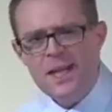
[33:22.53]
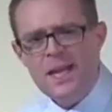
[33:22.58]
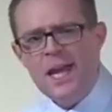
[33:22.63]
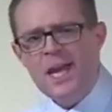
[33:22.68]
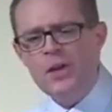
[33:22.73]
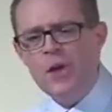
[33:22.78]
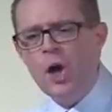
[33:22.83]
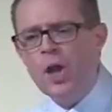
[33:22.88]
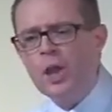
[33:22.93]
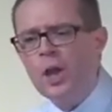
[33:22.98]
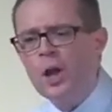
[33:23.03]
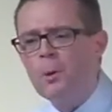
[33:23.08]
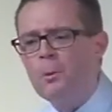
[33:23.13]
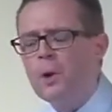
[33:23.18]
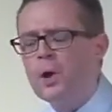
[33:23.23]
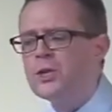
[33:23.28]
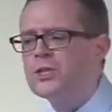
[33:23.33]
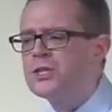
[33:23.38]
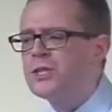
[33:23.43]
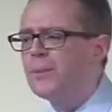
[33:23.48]
In other
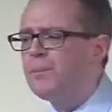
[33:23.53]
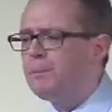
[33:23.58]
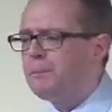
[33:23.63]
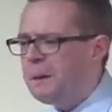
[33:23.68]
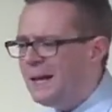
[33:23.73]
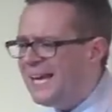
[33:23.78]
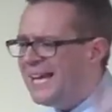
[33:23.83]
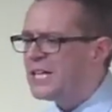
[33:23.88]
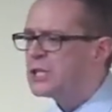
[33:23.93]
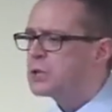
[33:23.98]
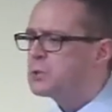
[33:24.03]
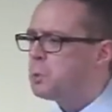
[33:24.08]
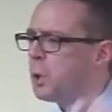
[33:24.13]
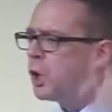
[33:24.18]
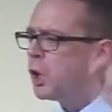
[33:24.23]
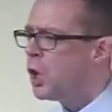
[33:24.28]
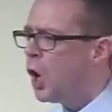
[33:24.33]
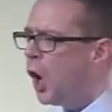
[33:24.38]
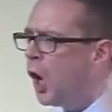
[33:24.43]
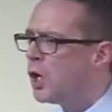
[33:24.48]
words, the place where
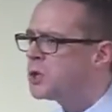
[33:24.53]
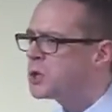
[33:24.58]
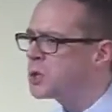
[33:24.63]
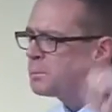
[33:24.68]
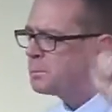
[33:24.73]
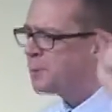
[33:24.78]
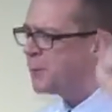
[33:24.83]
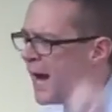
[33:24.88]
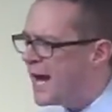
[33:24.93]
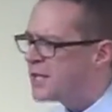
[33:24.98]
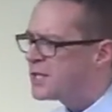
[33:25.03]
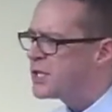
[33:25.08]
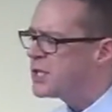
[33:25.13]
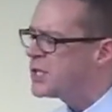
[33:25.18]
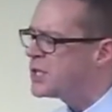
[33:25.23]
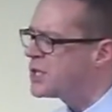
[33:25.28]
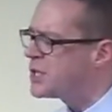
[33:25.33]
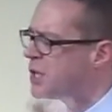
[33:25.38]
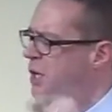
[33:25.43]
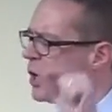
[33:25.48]
God's
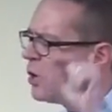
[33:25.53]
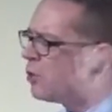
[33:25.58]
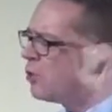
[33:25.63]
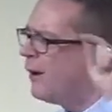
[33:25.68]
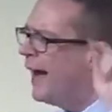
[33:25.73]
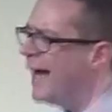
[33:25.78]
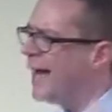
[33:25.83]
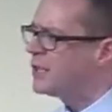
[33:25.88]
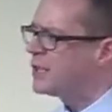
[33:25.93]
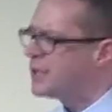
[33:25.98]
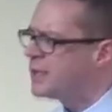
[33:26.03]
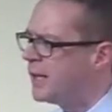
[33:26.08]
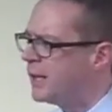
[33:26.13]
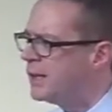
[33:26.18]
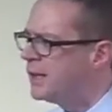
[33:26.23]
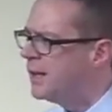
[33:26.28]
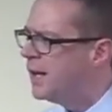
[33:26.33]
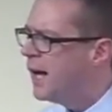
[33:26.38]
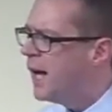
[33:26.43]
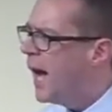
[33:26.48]
presence rested,